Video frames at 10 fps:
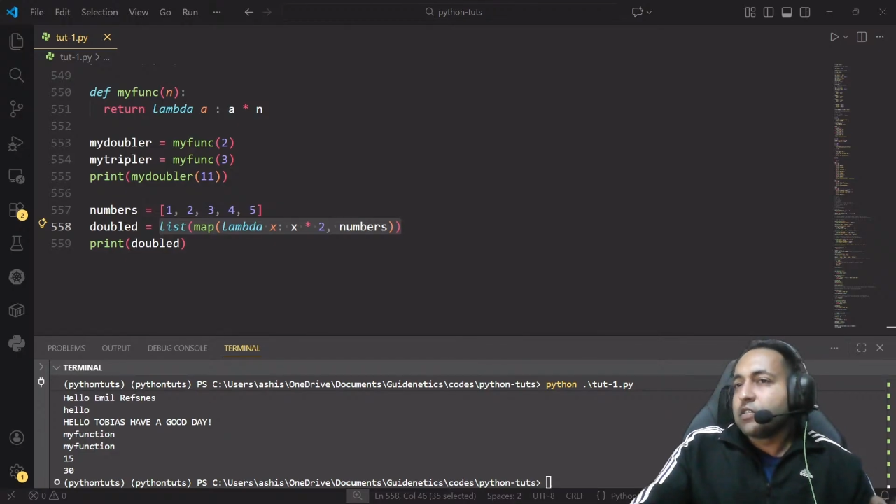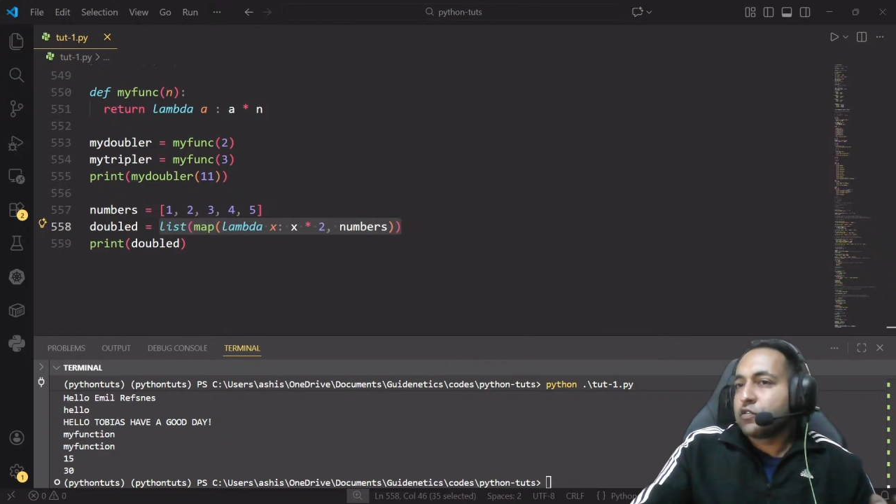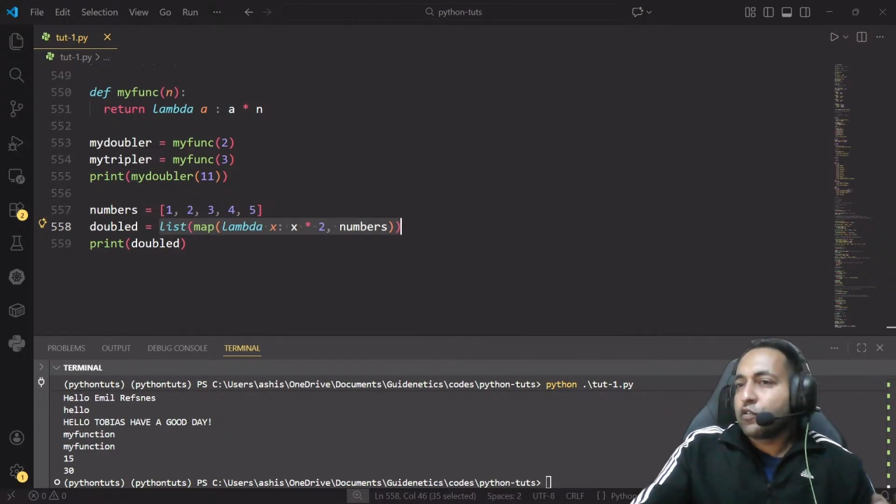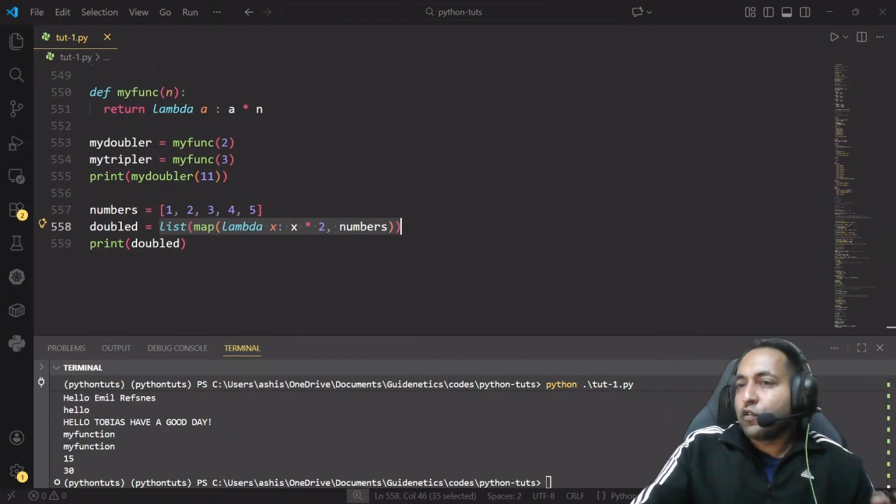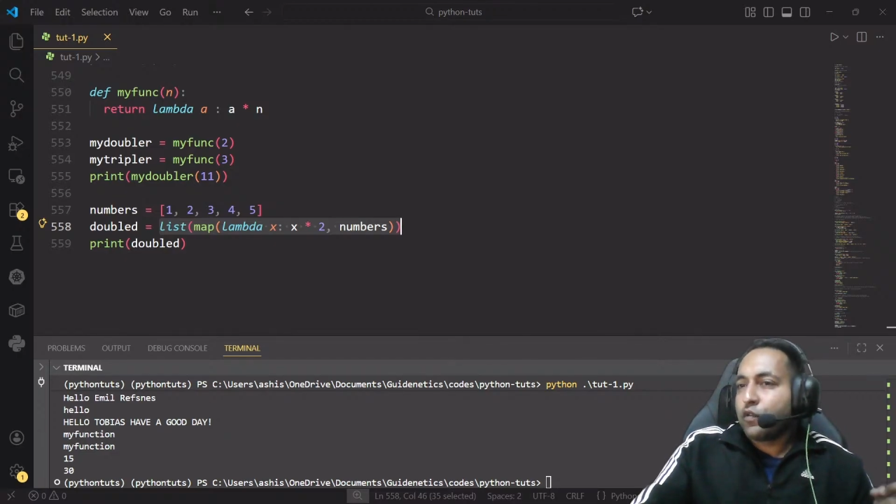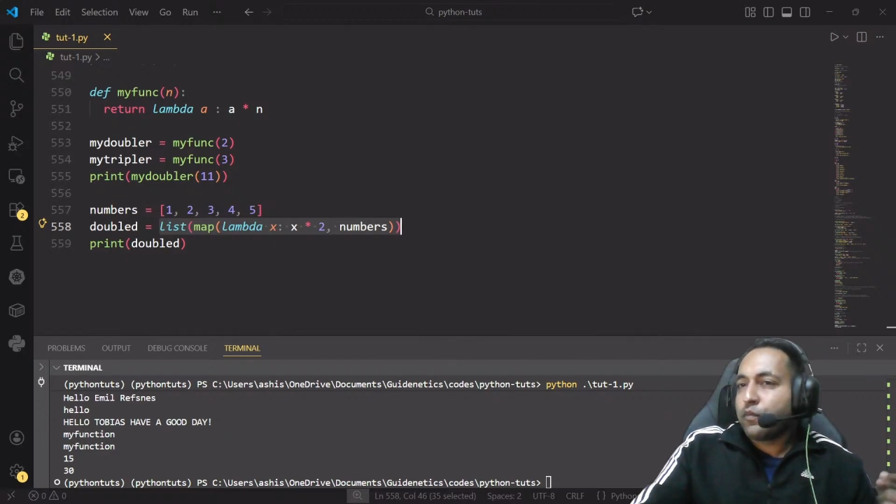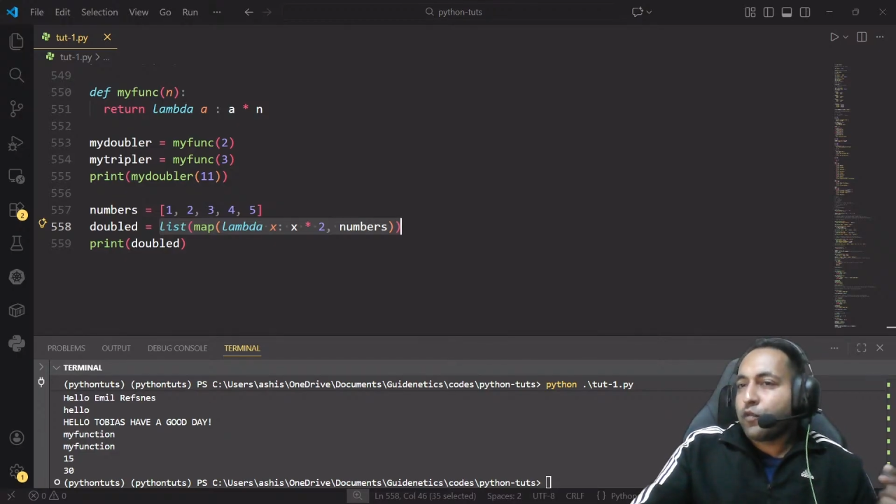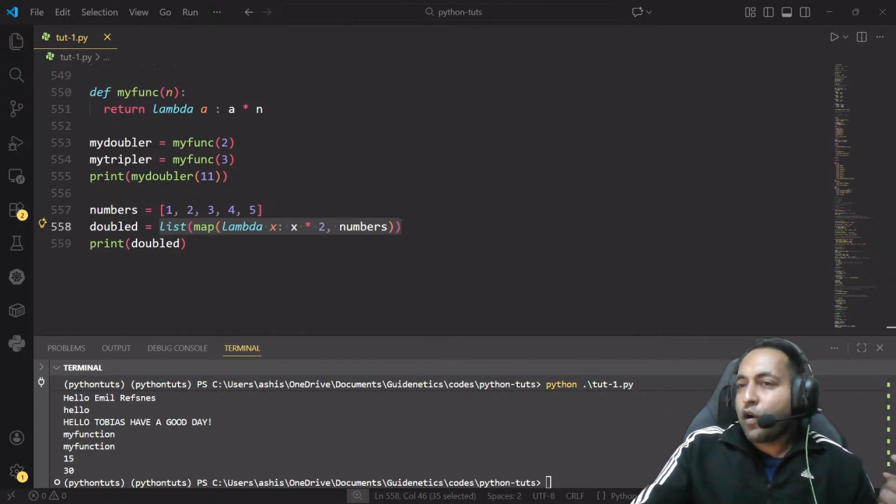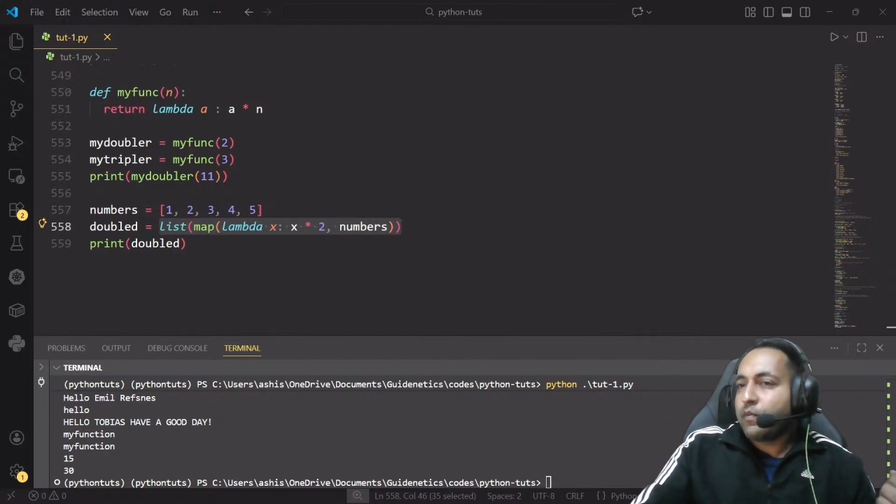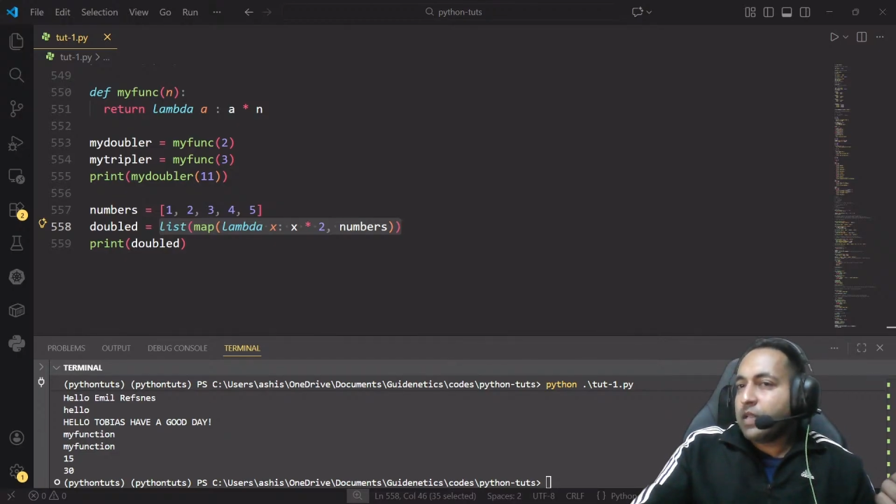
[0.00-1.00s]
So
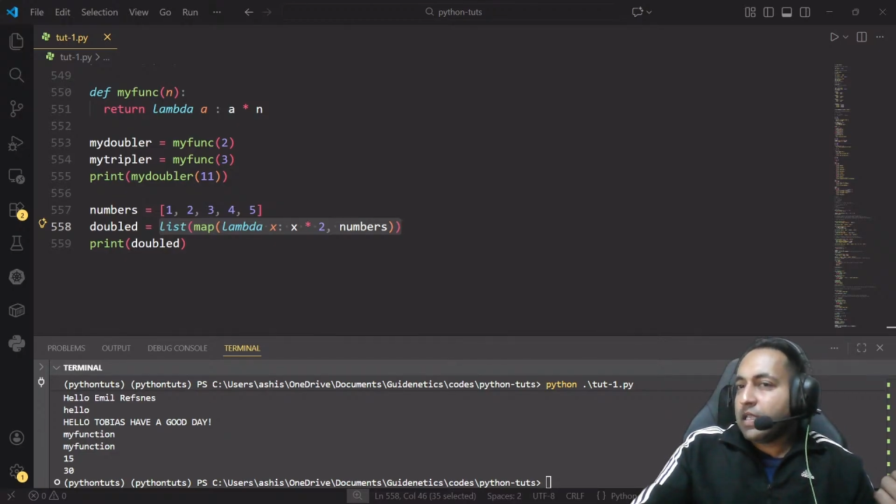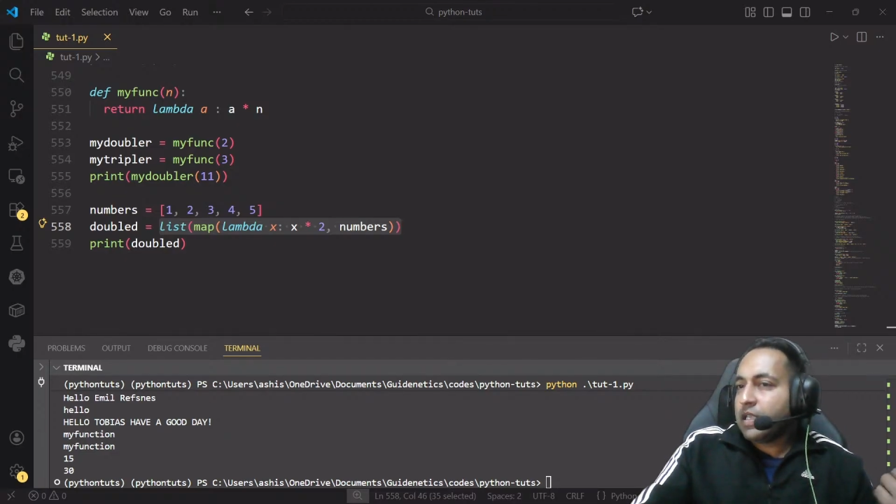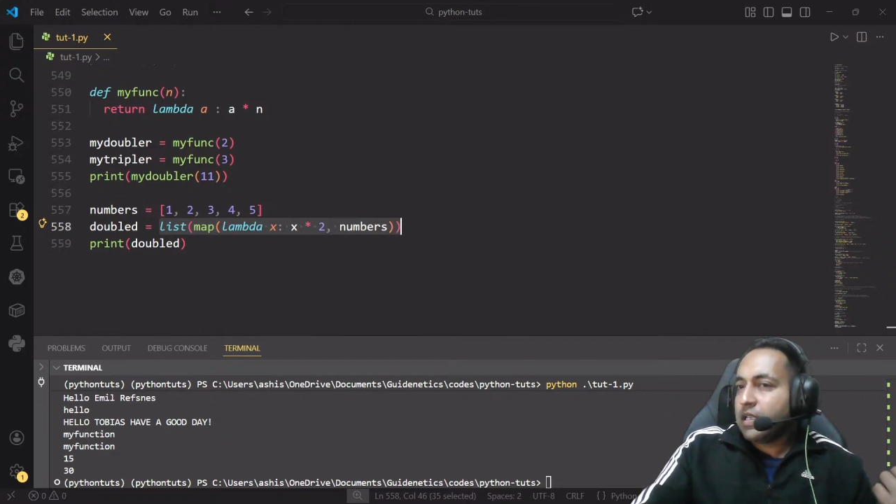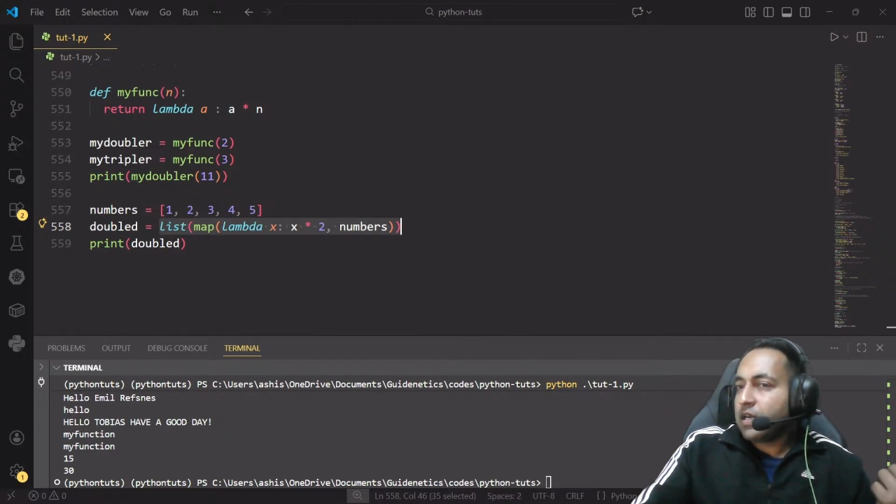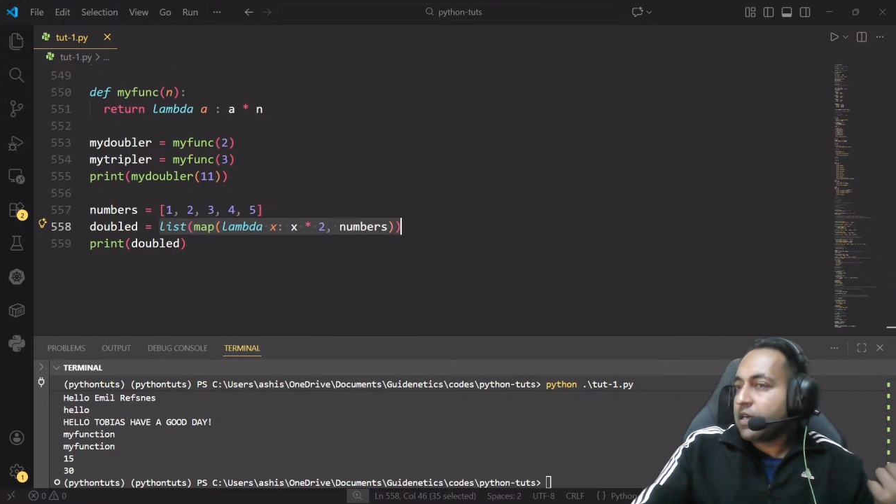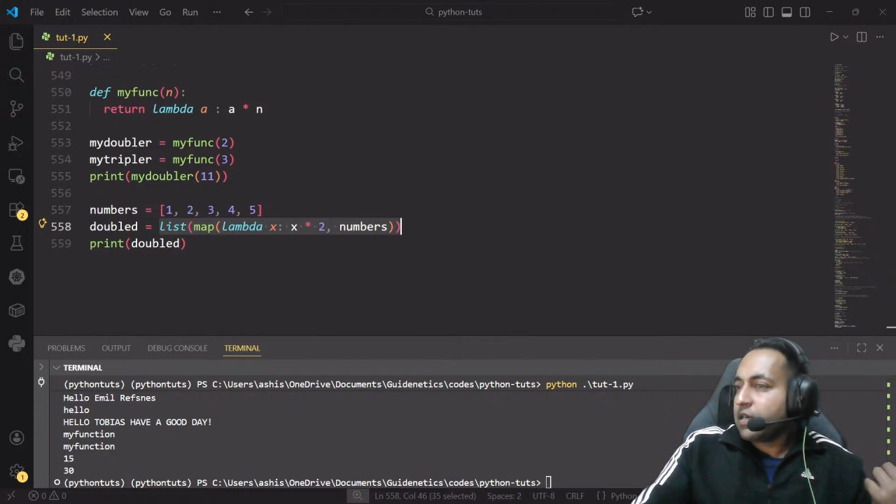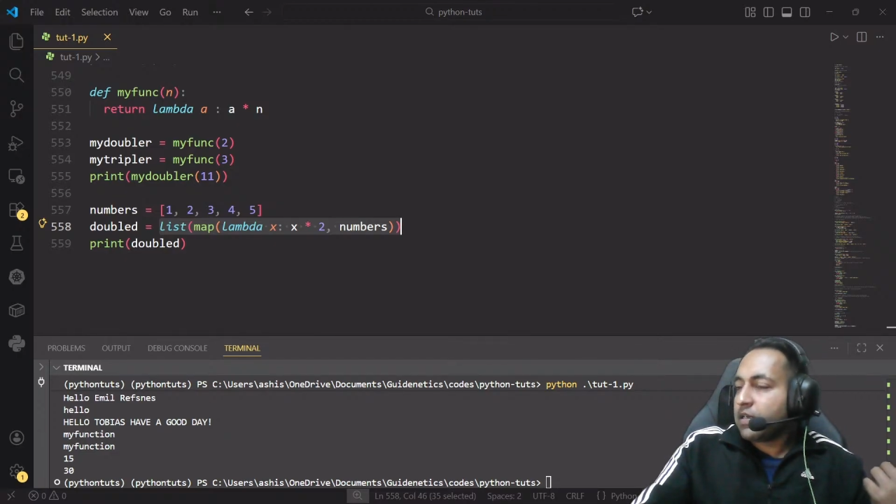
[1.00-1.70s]
probably